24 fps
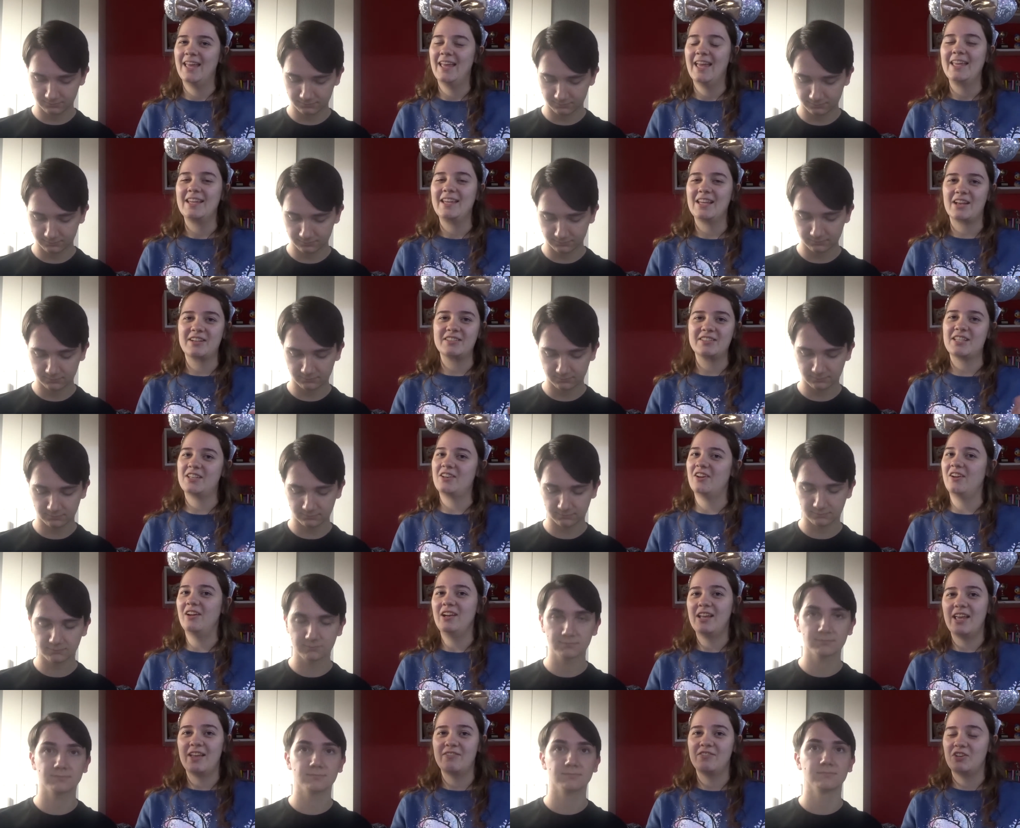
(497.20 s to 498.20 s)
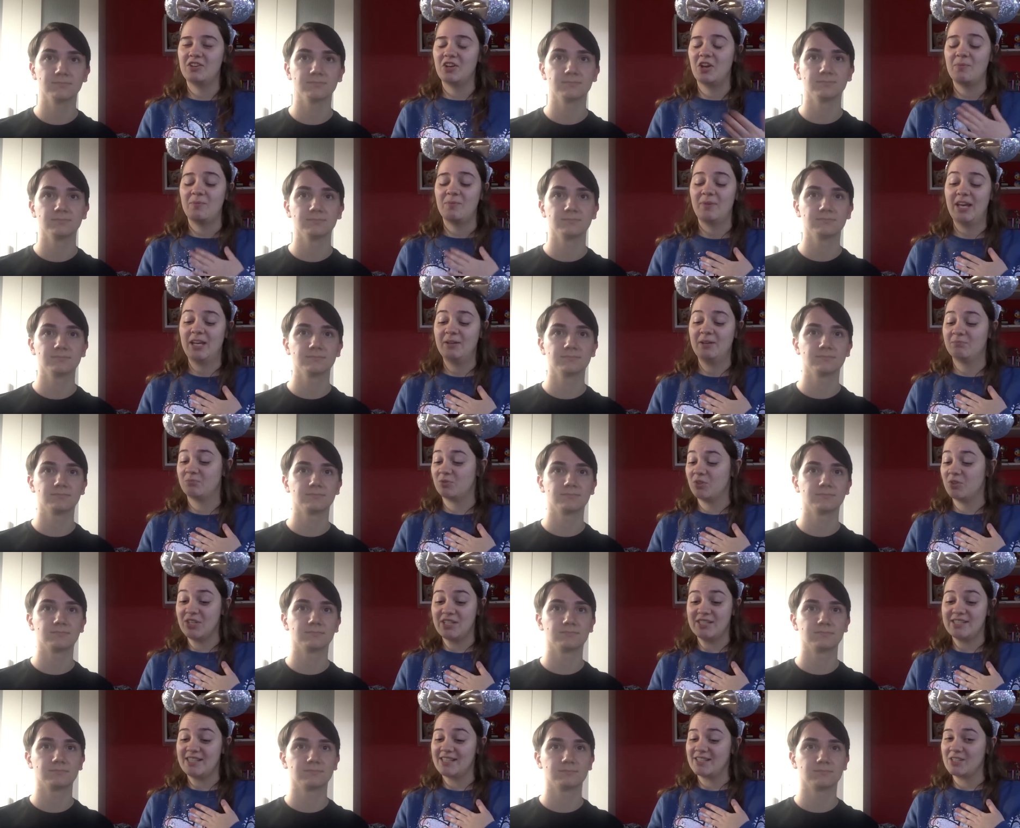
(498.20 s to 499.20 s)
Speaker 1: like I said earlier, if you know me,
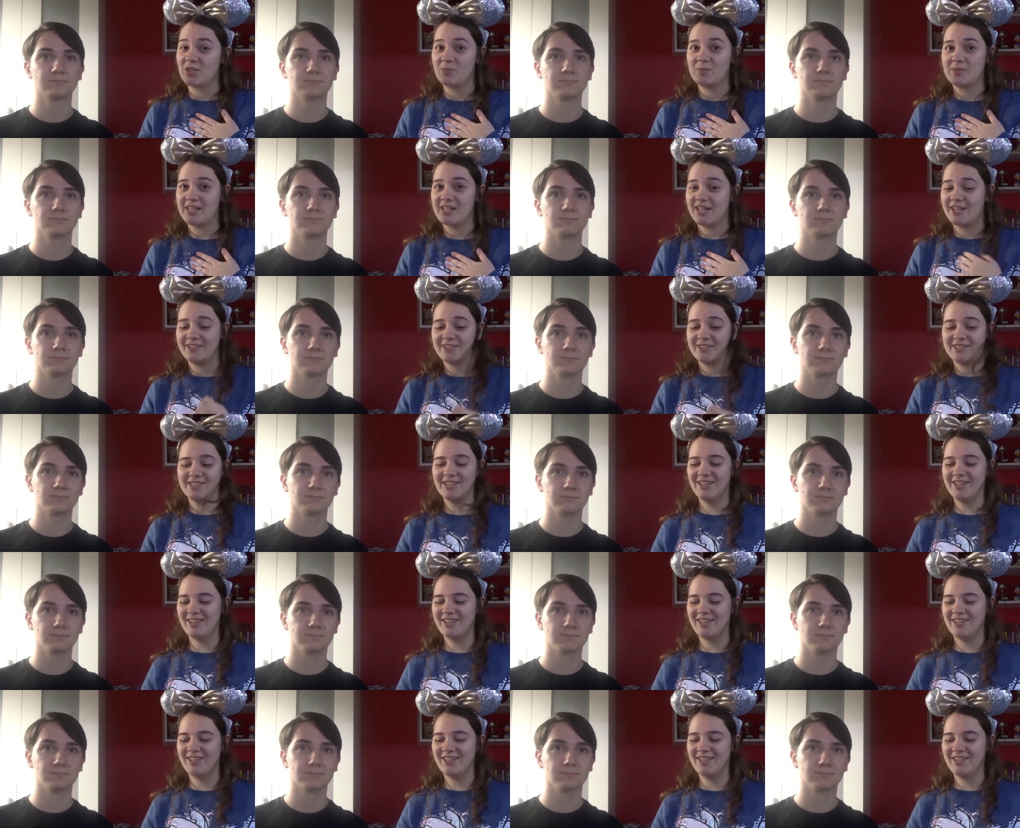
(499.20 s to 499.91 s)
princess obsessed.